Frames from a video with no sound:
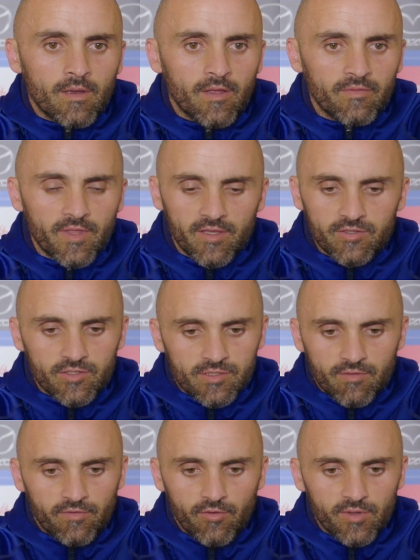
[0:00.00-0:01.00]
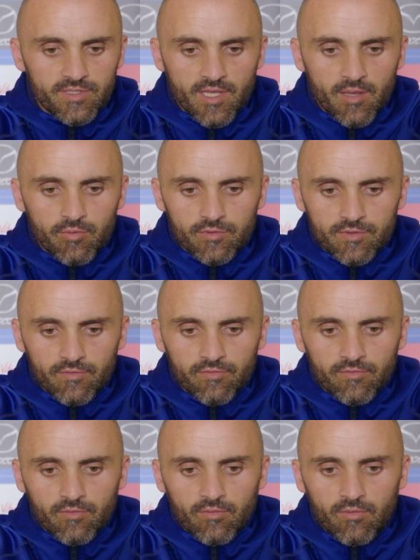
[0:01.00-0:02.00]
and they're just a few examples of
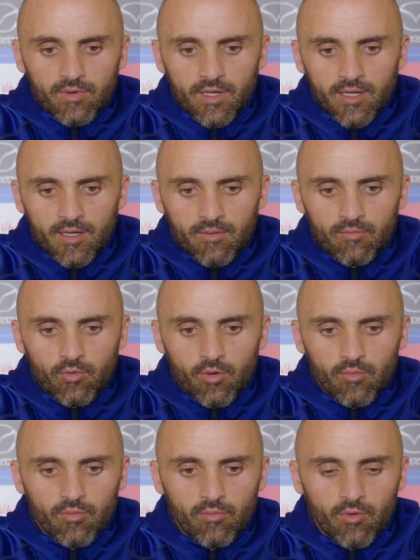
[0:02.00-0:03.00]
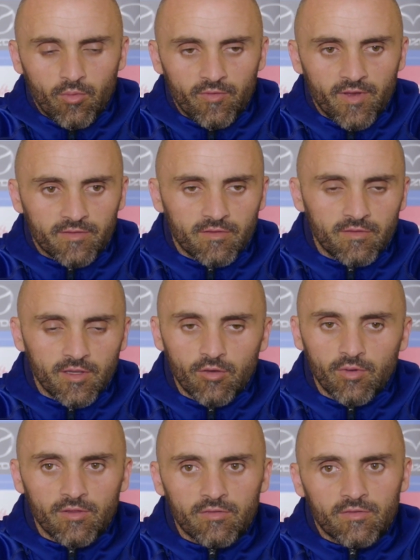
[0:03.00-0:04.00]
what we've had to
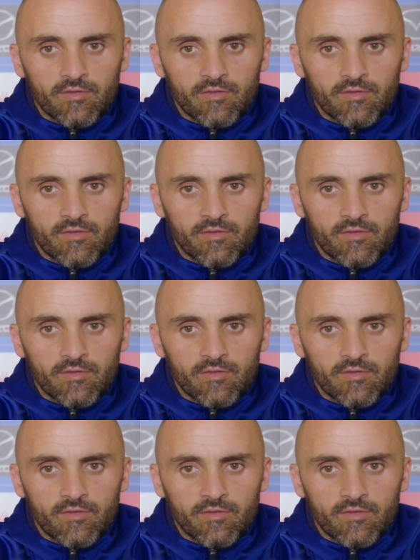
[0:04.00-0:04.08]
deal with.